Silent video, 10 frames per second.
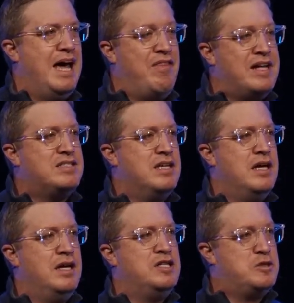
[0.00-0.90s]
And that's
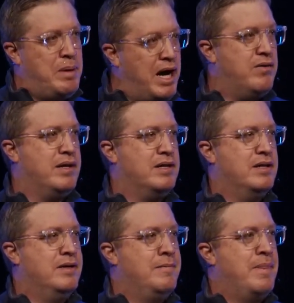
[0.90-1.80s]
inspiring.
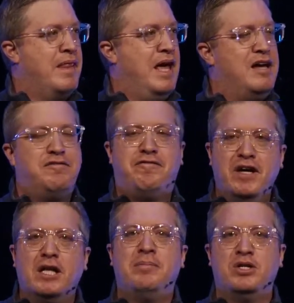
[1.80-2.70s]
And
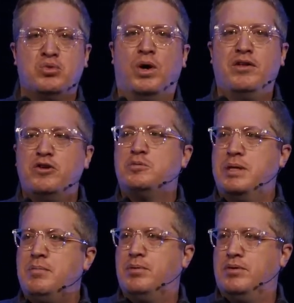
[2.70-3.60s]
Philip is one of those
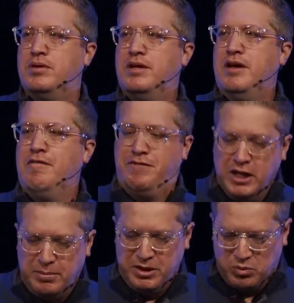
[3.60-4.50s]
people.
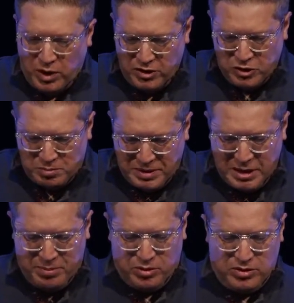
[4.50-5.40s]
Philip is one of those
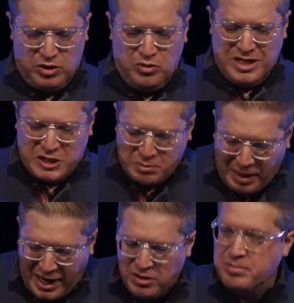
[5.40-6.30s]
people who
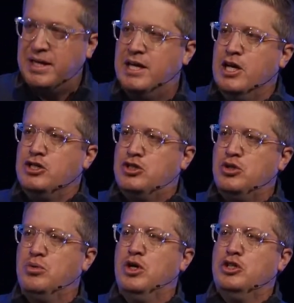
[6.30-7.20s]
inspire me
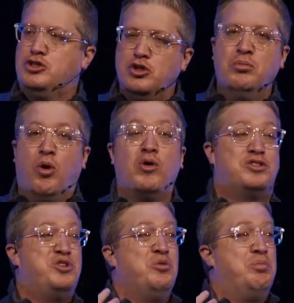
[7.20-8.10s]
to do more,
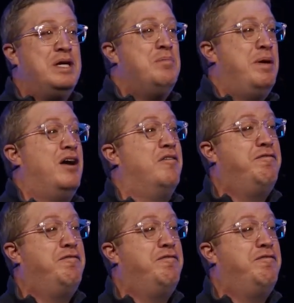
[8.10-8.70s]
to be better.